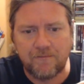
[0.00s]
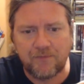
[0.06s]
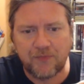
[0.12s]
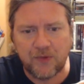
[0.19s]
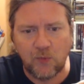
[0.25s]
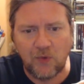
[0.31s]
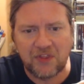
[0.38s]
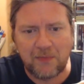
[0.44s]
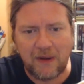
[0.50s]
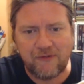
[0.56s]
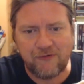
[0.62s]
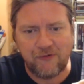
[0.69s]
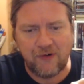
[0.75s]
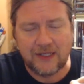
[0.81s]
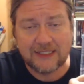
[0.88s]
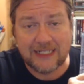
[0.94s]
with my
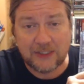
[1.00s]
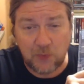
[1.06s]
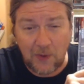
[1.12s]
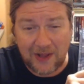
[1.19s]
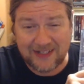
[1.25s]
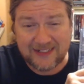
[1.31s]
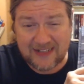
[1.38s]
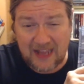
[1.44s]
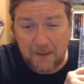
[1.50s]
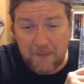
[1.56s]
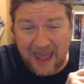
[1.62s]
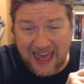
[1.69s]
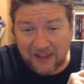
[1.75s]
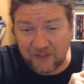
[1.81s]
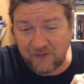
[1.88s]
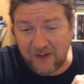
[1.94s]
friends, as well as a
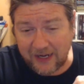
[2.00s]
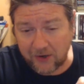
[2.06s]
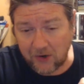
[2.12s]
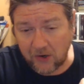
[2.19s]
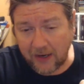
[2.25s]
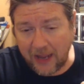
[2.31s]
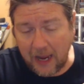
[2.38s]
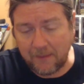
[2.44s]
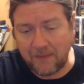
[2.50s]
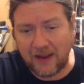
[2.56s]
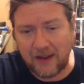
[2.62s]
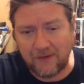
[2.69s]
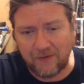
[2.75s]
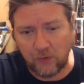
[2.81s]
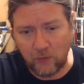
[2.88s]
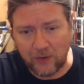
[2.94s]
Pathfinder game. I
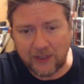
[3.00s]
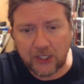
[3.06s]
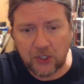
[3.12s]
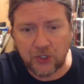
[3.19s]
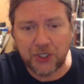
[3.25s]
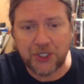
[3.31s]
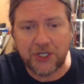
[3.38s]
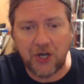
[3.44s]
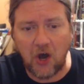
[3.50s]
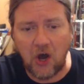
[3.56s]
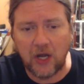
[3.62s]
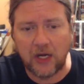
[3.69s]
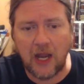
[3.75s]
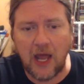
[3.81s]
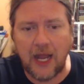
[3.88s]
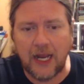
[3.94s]
have a really good
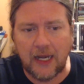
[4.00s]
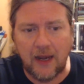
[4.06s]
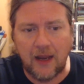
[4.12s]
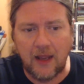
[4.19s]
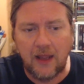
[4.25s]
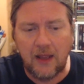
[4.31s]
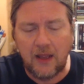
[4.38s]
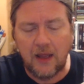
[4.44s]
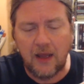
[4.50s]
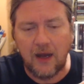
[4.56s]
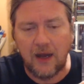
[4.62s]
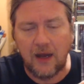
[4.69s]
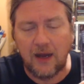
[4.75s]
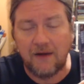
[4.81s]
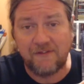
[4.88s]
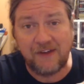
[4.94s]
online
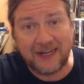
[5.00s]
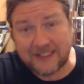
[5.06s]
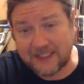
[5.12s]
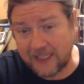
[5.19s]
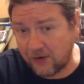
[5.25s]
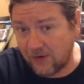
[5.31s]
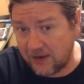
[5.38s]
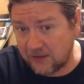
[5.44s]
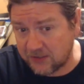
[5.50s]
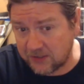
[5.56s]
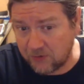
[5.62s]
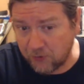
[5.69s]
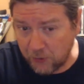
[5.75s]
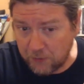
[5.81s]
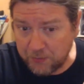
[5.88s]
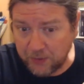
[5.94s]
Fantasy Grounds
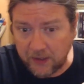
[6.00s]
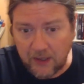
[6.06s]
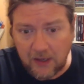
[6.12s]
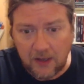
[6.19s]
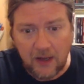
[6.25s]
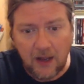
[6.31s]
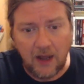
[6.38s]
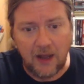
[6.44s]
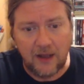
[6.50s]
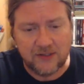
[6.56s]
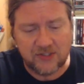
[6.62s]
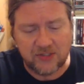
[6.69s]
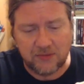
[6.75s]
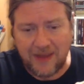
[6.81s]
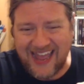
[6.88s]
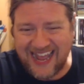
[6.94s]
group,
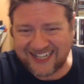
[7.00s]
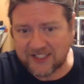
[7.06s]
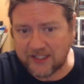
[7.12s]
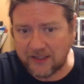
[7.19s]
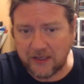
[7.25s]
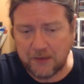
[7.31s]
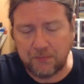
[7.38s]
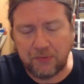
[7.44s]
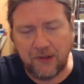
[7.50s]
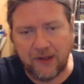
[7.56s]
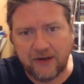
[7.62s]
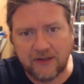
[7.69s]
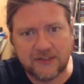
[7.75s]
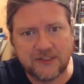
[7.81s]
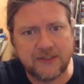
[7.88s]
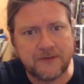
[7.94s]
some excellent
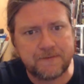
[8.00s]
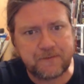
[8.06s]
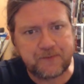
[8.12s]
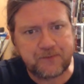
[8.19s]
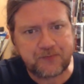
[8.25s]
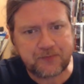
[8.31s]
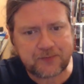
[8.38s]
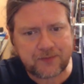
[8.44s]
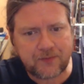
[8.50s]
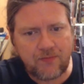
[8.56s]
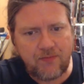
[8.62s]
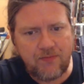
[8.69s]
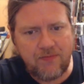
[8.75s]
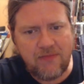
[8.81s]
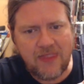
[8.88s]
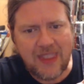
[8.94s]
players,
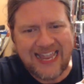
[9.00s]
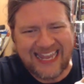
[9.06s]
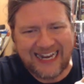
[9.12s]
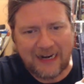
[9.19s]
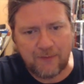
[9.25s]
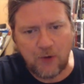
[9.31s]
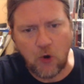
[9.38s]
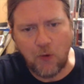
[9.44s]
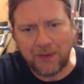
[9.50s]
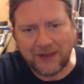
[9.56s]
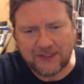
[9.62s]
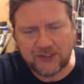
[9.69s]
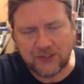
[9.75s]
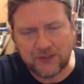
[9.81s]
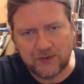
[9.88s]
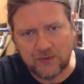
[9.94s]
and I'm
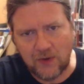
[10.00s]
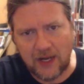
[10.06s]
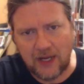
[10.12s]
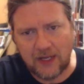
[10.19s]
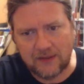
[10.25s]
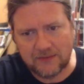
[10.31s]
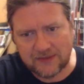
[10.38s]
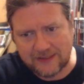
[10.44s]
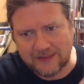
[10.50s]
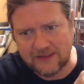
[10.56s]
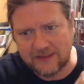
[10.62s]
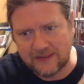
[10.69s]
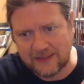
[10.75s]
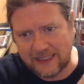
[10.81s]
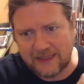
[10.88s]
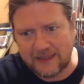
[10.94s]
hoping to
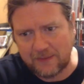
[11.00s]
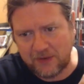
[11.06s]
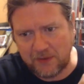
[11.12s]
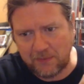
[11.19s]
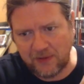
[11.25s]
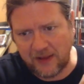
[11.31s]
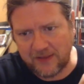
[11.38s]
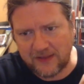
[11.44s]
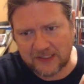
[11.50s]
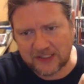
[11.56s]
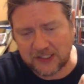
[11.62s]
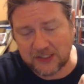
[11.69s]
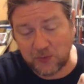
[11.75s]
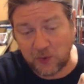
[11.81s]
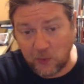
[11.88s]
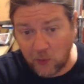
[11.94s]
get them to play this,
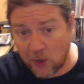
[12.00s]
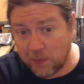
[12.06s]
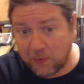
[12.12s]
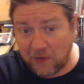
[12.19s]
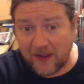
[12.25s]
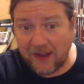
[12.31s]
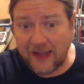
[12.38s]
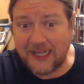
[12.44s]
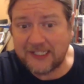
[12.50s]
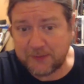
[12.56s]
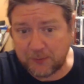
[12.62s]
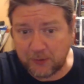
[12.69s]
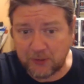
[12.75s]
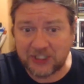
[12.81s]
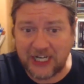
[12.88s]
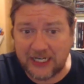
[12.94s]
because we were playing
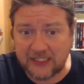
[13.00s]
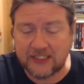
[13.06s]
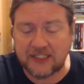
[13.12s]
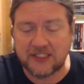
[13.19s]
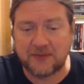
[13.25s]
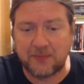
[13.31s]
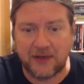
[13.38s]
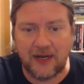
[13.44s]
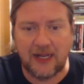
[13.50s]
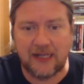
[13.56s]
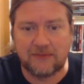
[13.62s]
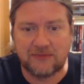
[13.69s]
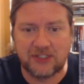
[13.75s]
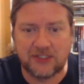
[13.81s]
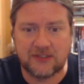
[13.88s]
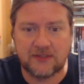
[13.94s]
Esper Genesis, but I
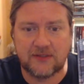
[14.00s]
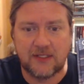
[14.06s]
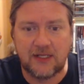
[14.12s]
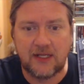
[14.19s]
am just